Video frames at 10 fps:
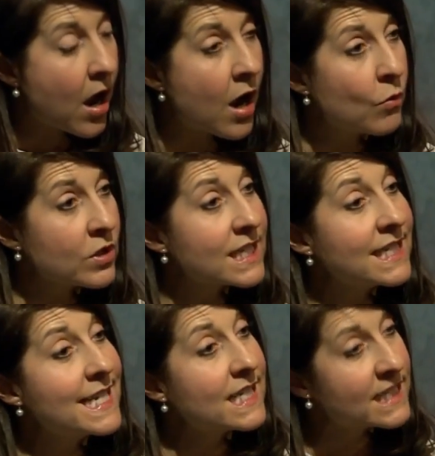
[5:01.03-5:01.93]
I want to
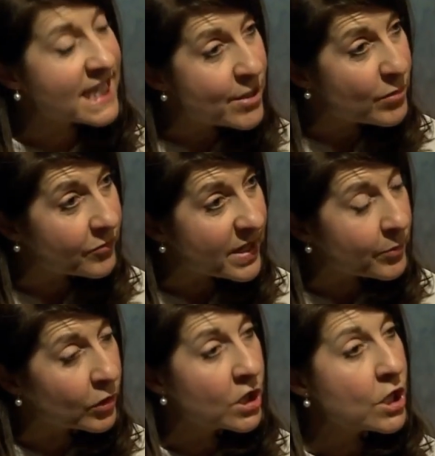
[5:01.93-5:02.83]
lead a team of
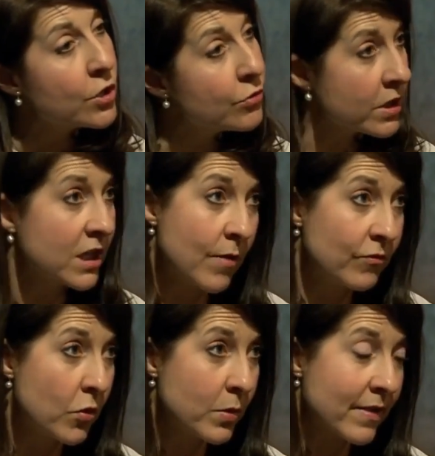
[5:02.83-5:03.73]
people who can come forward to